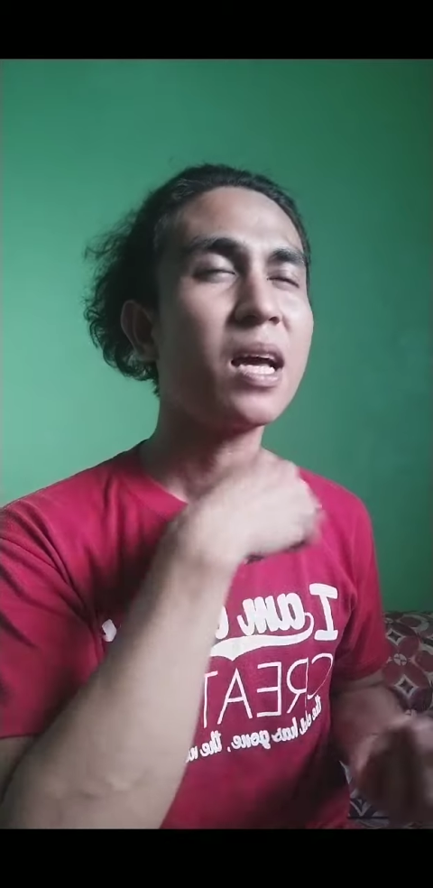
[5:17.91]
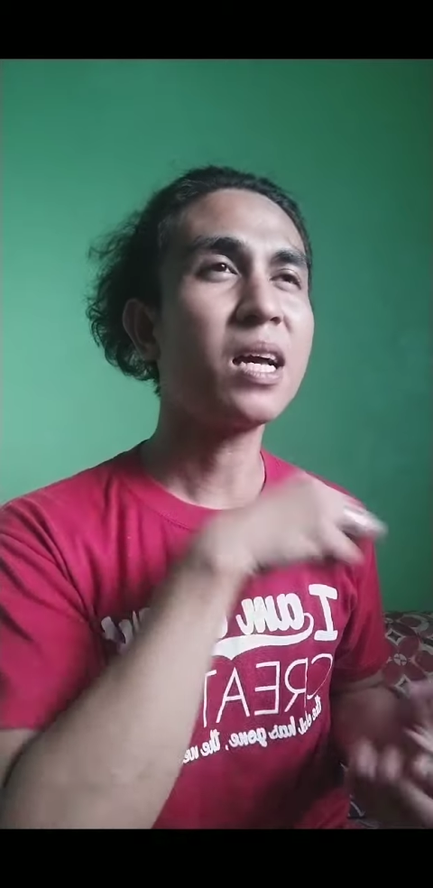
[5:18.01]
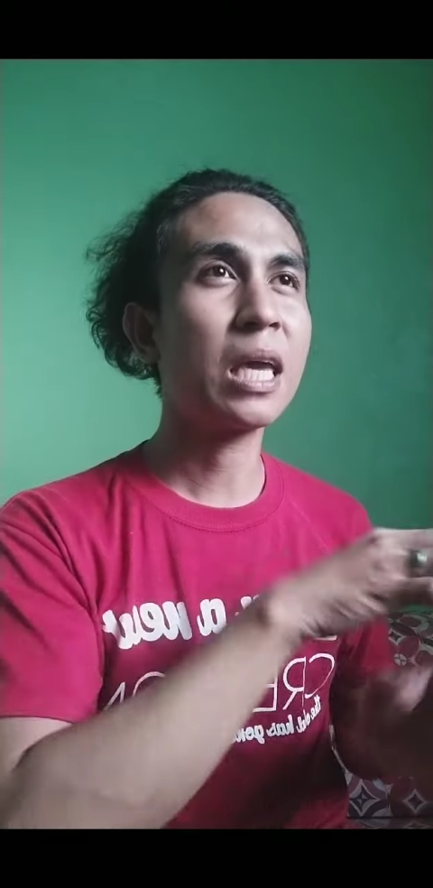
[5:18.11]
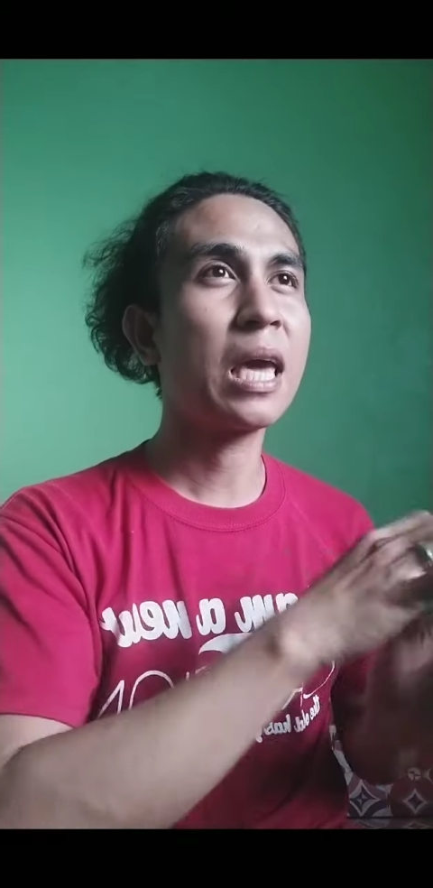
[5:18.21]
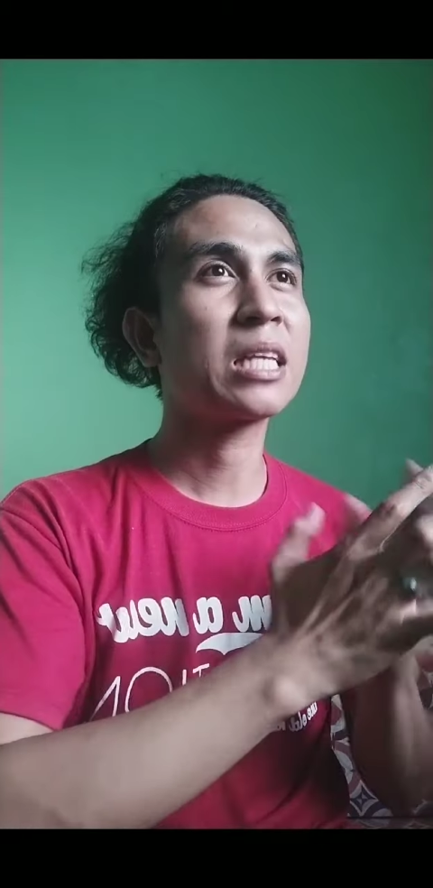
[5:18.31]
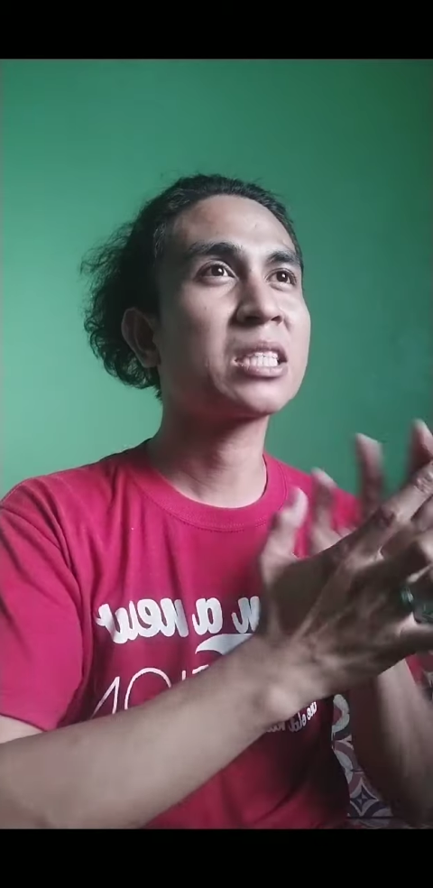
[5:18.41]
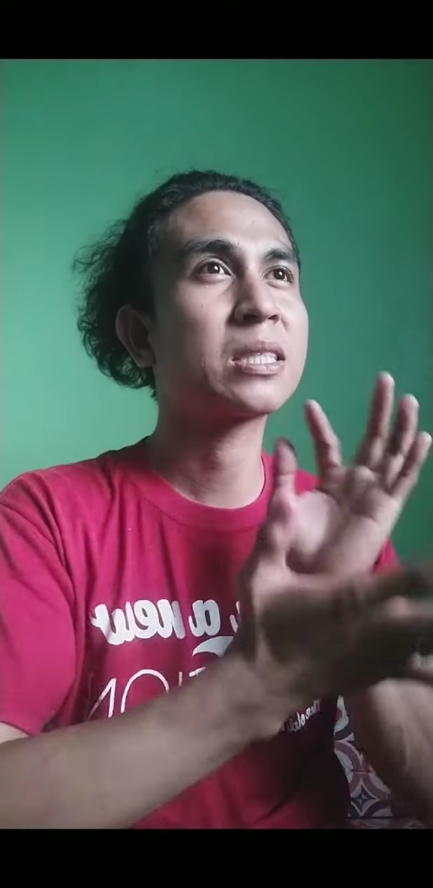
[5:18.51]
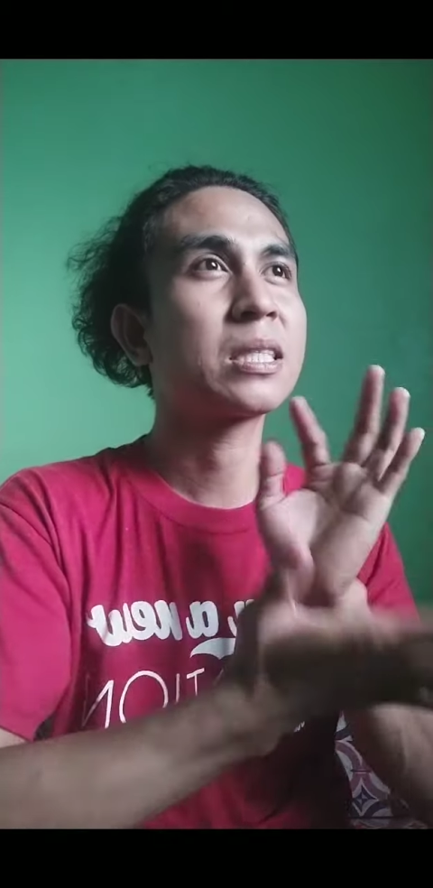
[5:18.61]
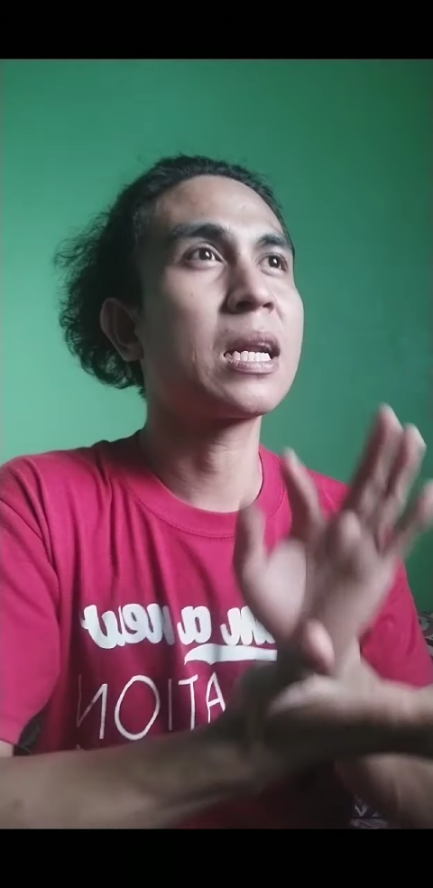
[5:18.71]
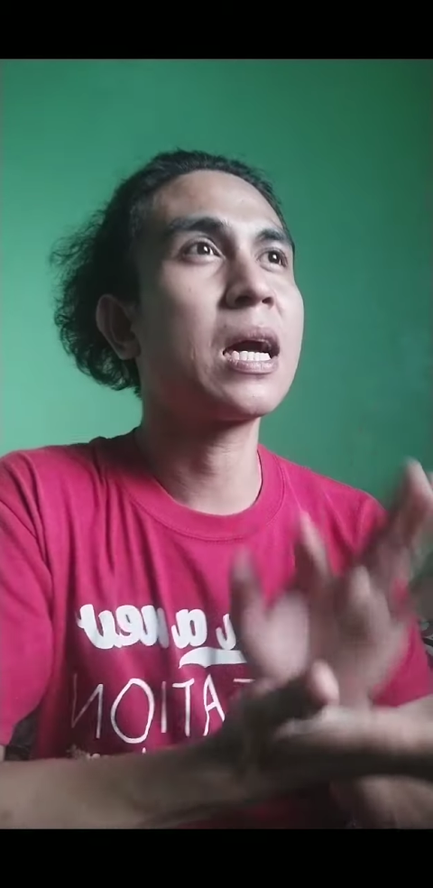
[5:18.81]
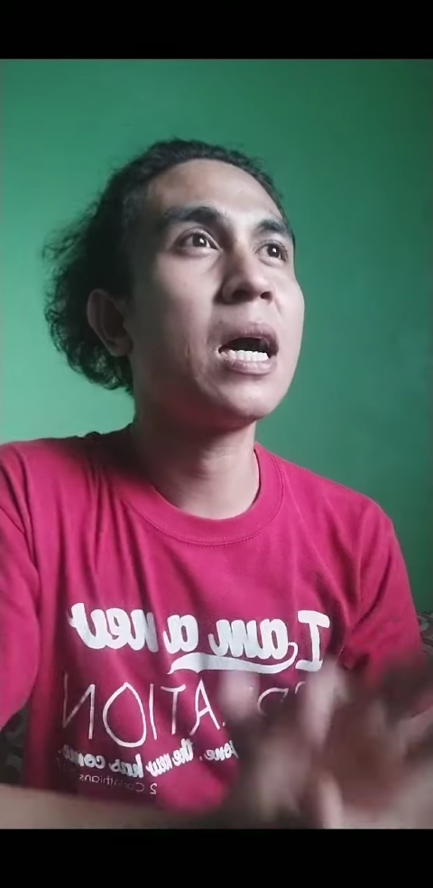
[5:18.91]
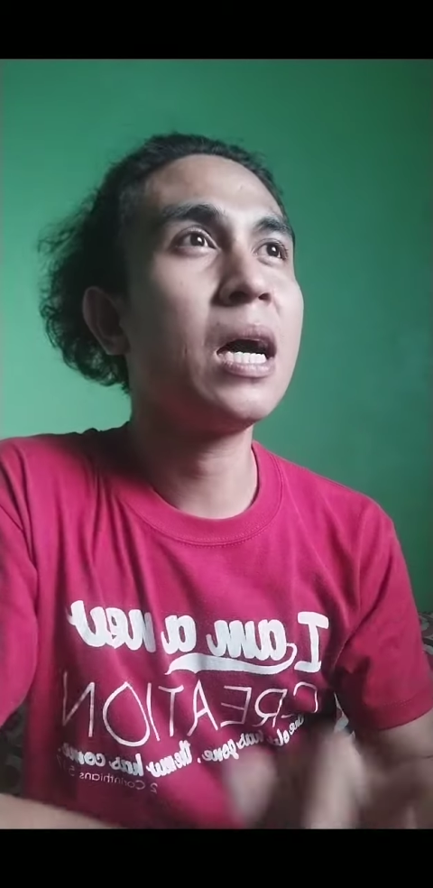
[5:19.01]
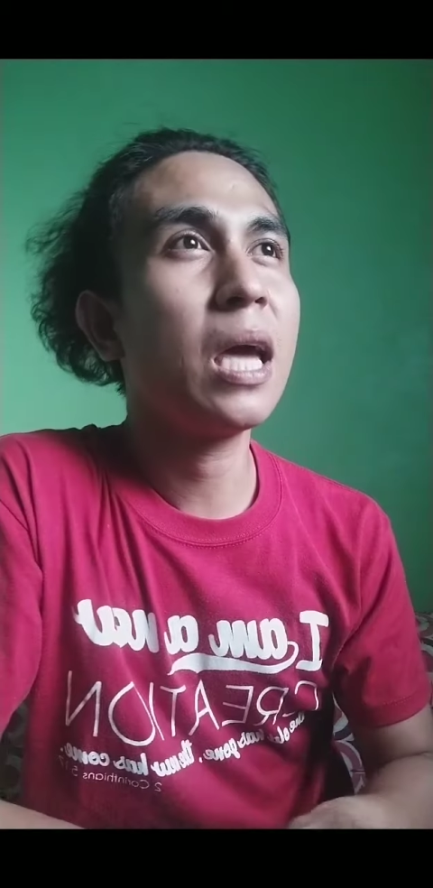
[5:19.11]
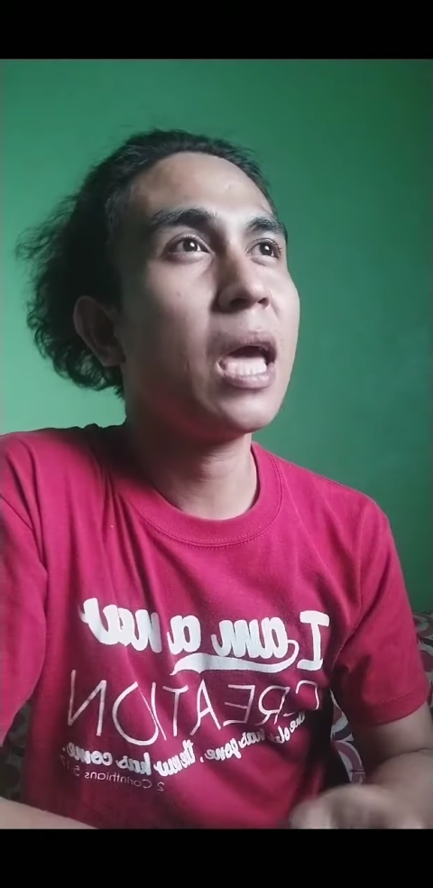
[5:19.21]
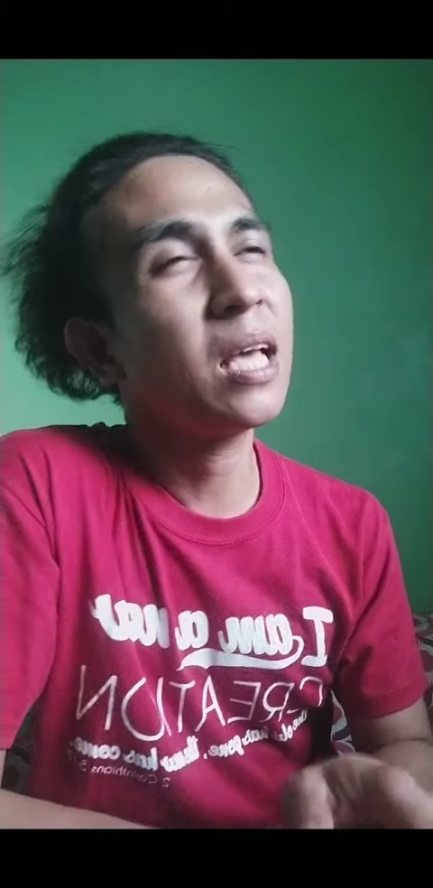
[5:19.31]
kang
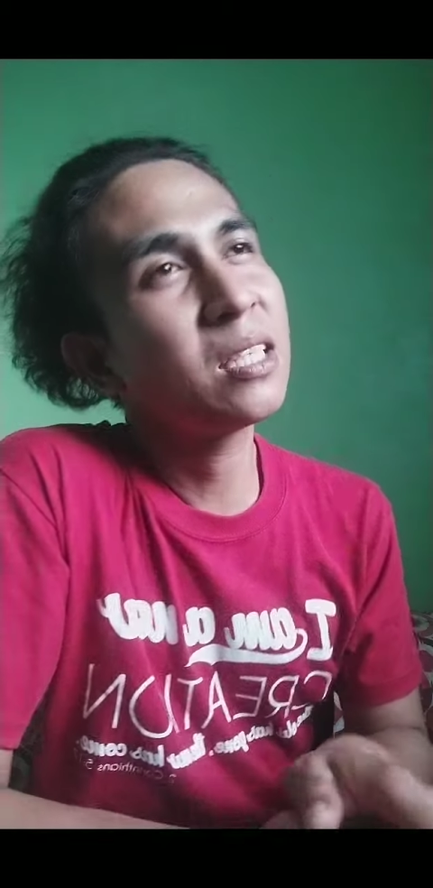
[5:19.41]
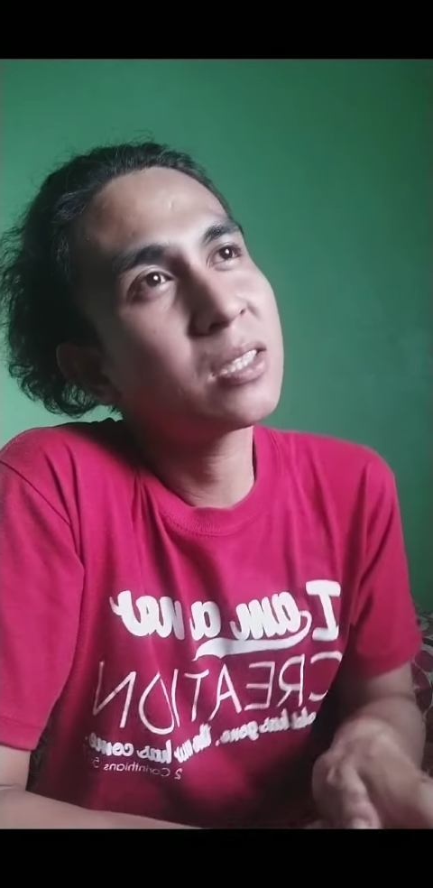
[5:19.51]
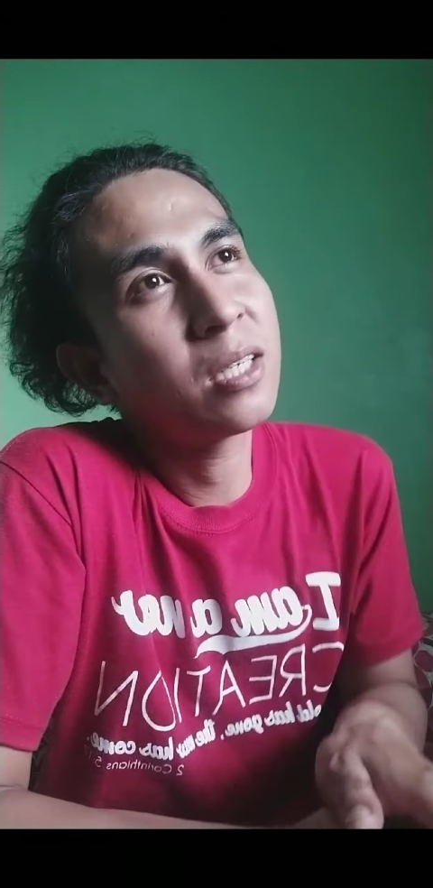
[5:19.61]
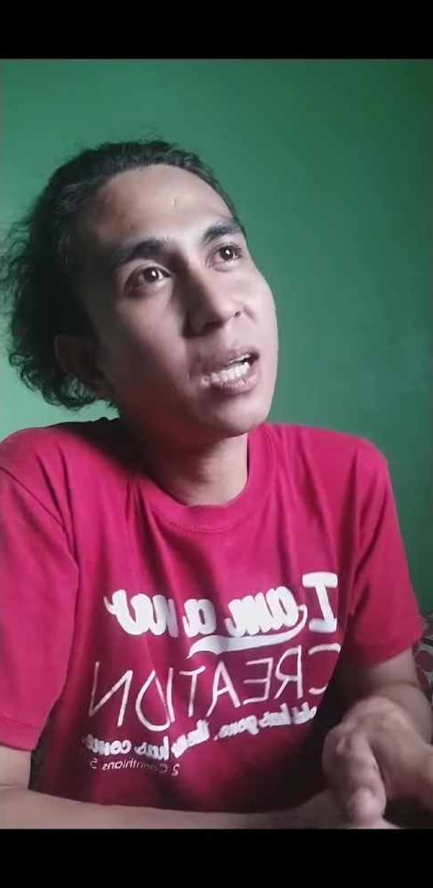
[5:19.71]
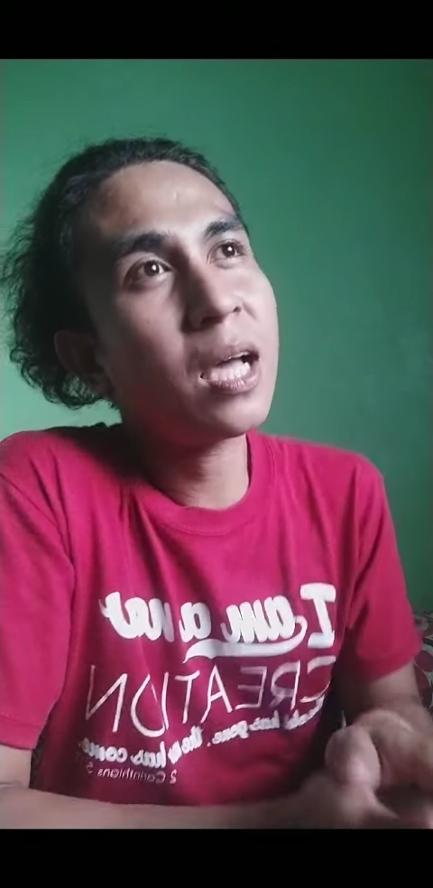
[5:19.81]
extra